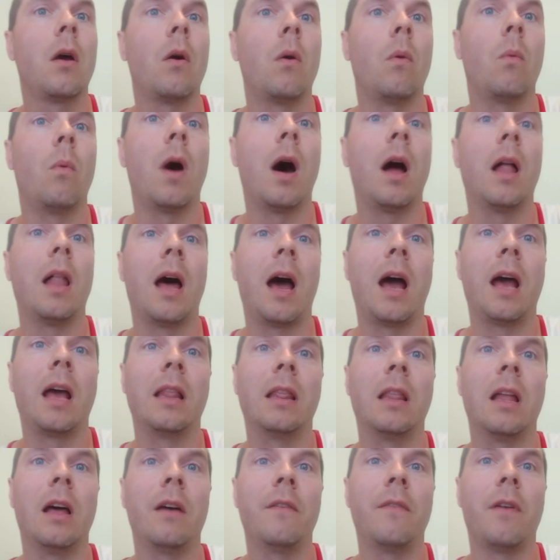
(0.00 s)
While I
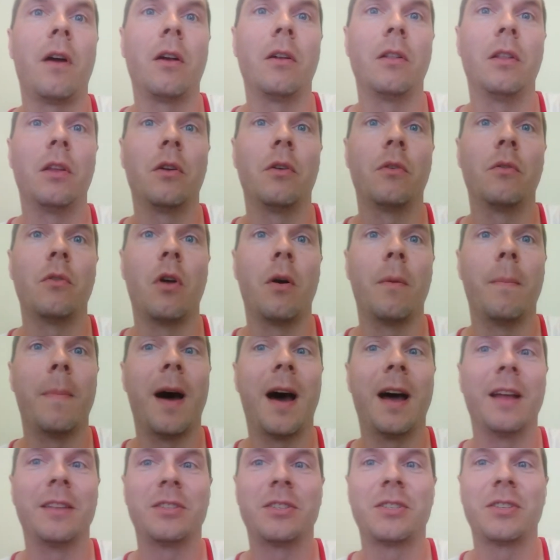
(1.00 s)
love our little
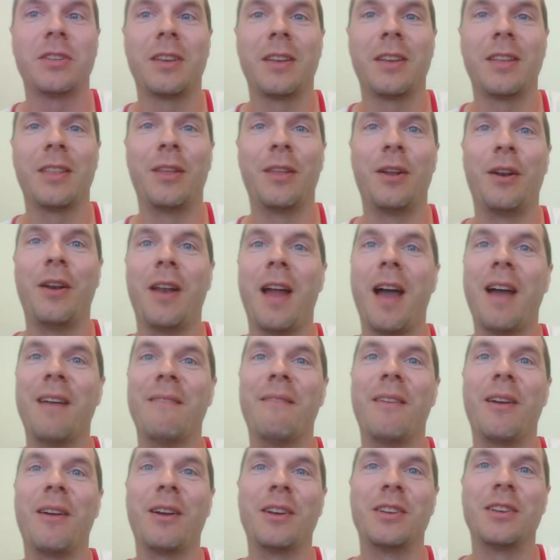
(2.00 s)
robots that are
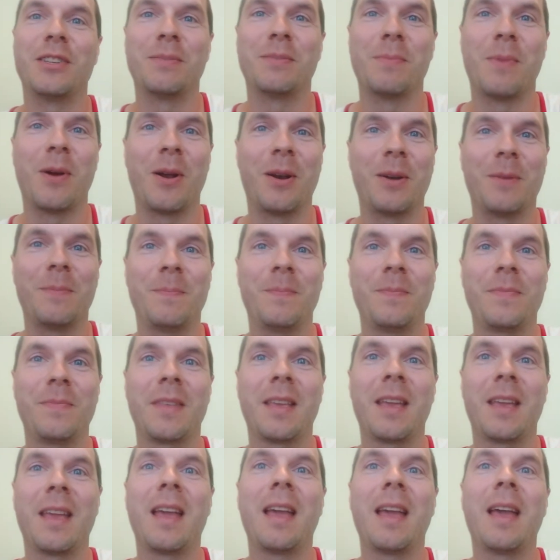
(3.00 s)
not very smart,
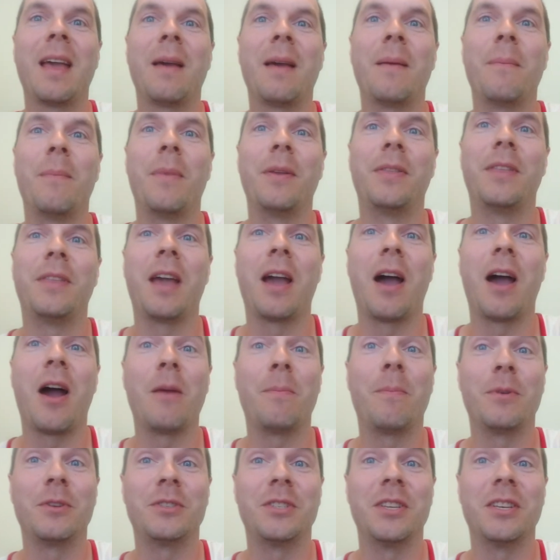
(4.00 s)
but they
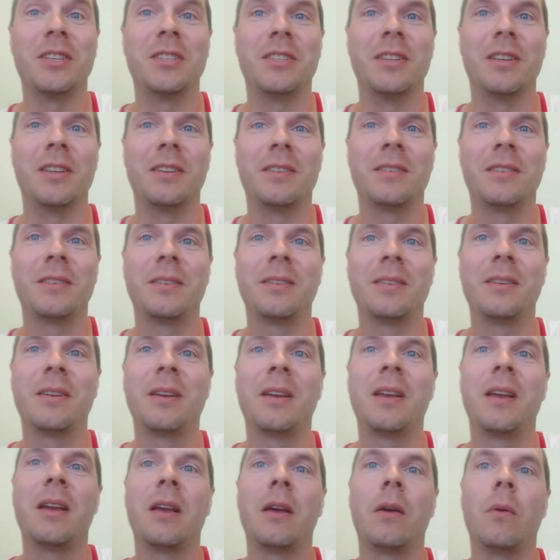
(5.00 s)
are persistent.
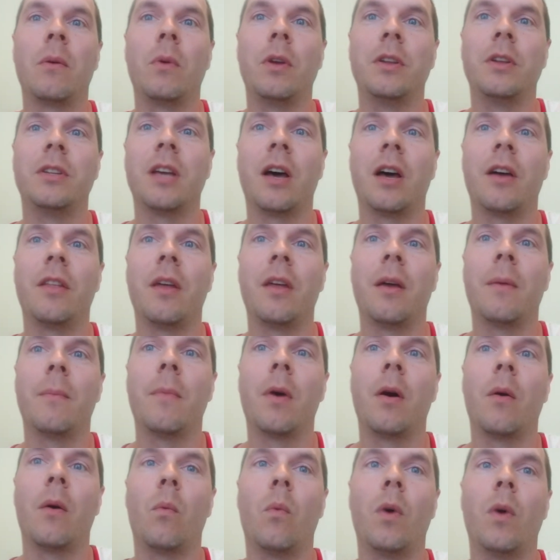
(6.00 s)
We tell them
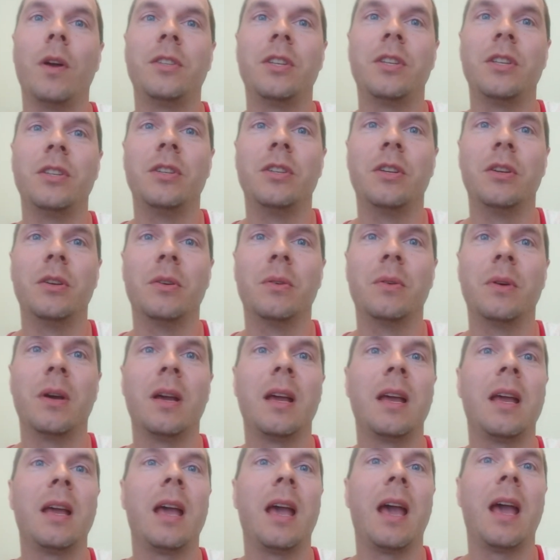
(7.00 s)
what to do
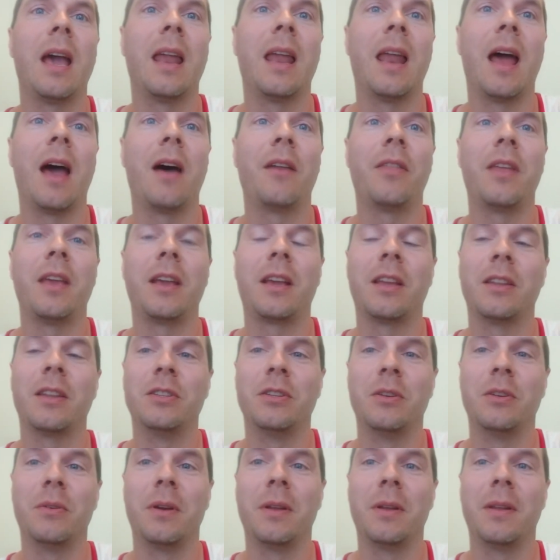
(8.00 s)
and how they can
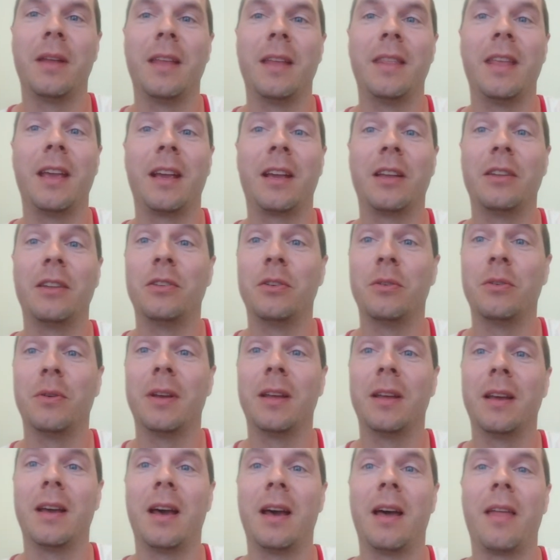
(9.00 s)
do it, and they can do
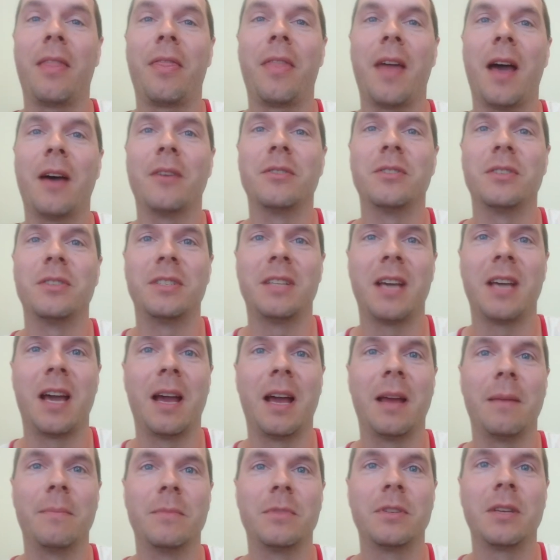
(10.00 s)
it a thousand
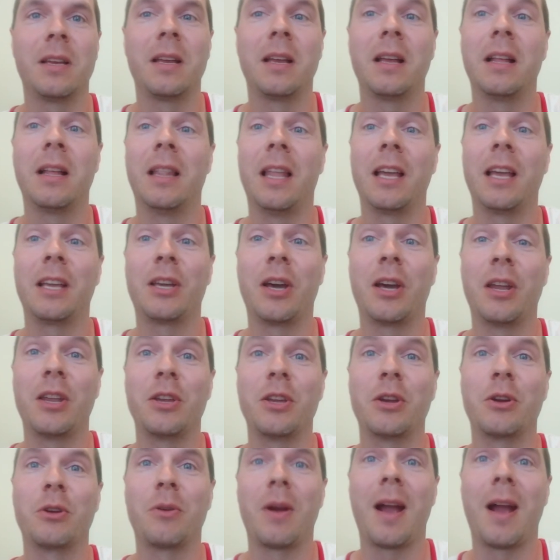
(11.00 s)
times, like cutting
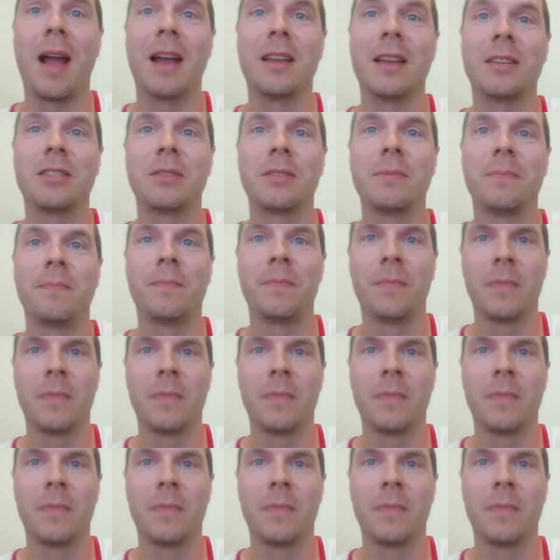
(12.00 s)
your grass.